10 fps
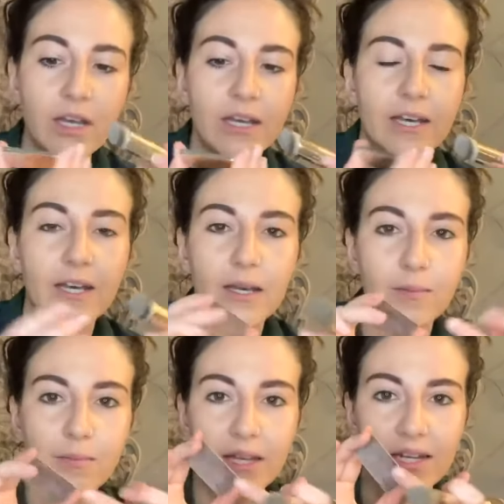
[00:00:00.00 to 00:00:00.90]

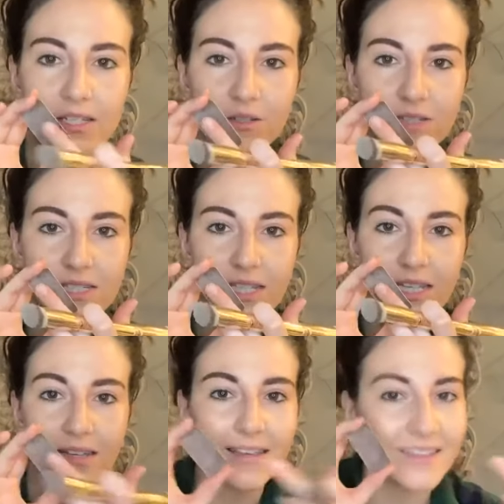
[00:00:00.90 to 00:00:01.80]
And as you can
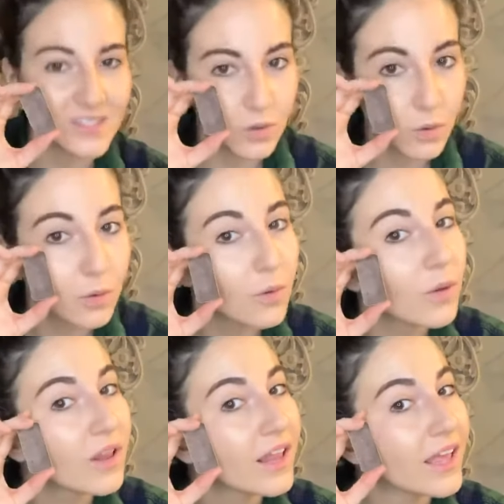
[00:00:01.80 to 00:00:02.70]
see, it's a
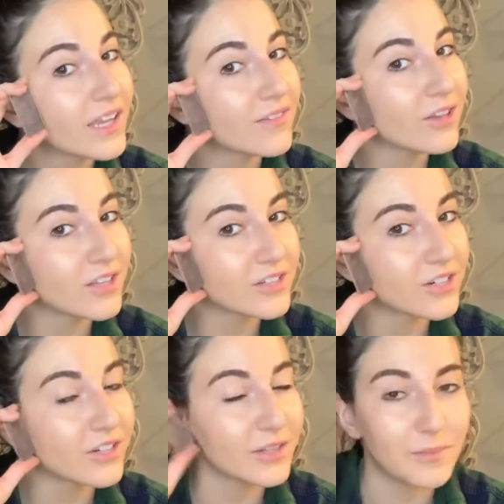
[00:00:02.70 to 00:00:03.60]
whole heck of a lot
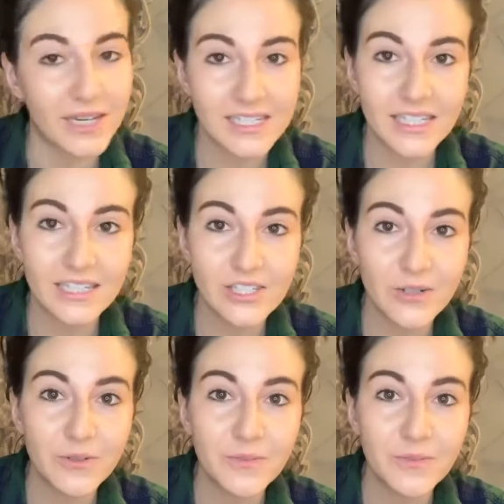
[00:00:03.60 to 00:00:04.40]
darker than my skin tone.